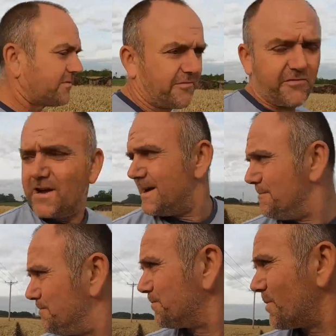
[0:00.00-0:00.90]
on
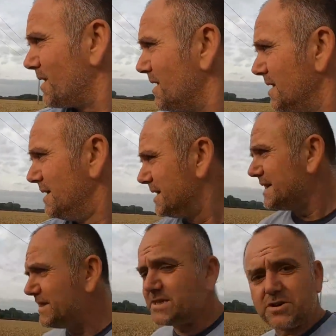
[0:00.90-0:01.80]
farm.
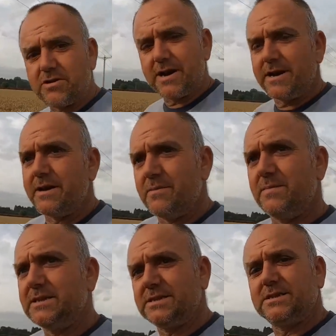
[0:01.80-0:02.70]
Yeah, this
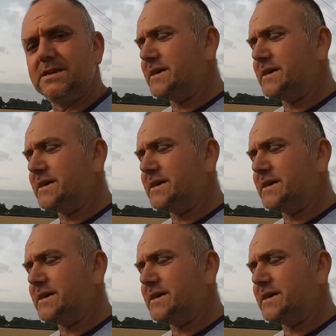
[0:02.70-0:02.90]
Cranium is